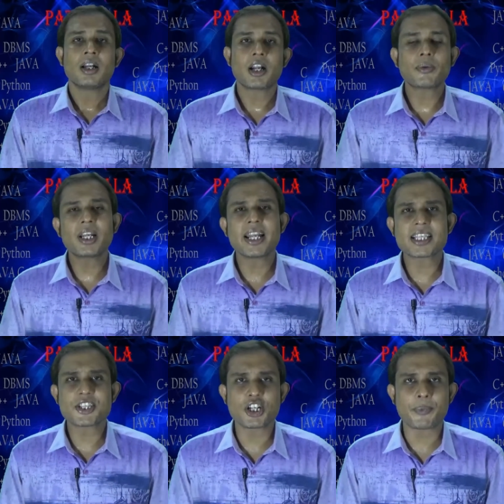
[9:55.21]
Now the
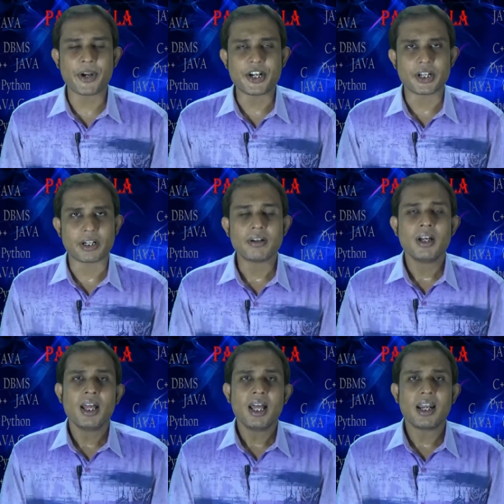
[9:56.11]
Laserjet printer.
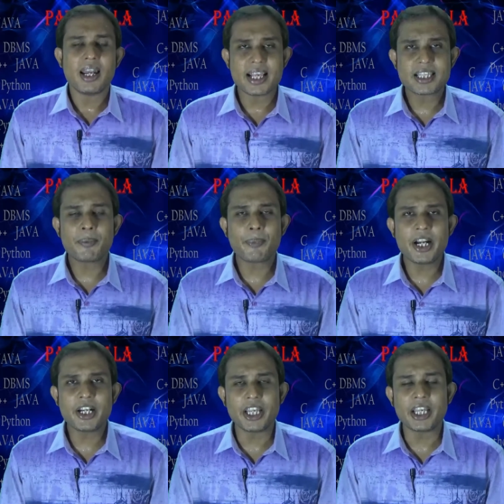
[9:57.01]
Laser
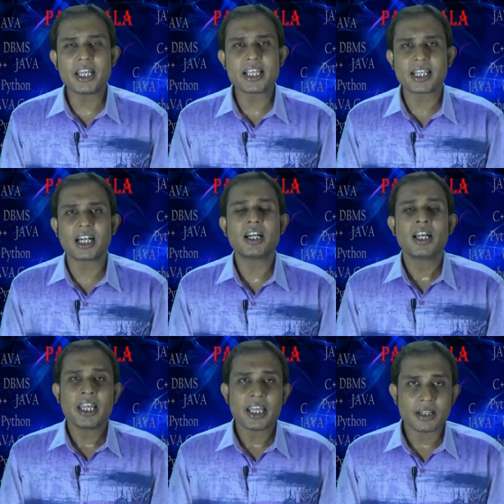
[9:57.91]
printing is a
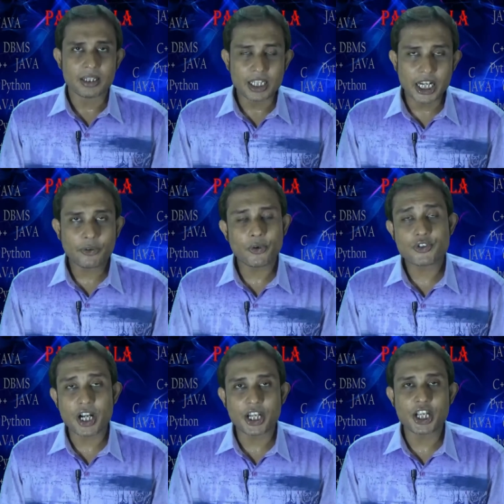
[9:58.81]

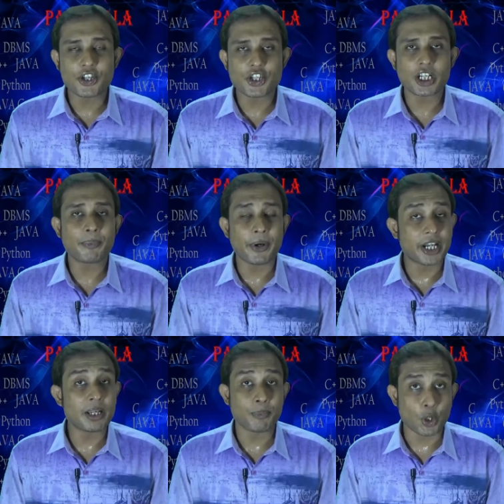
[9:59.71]
electrostatic digital
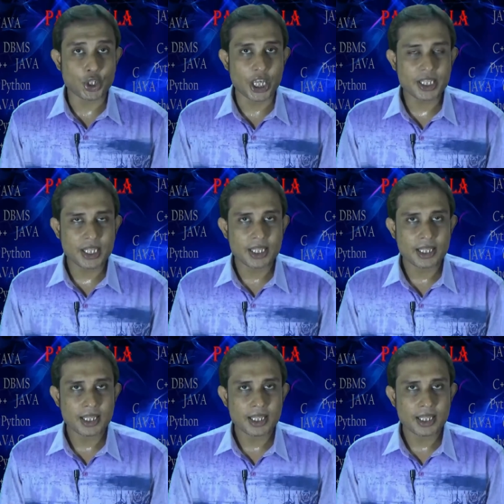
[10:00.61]
printing process.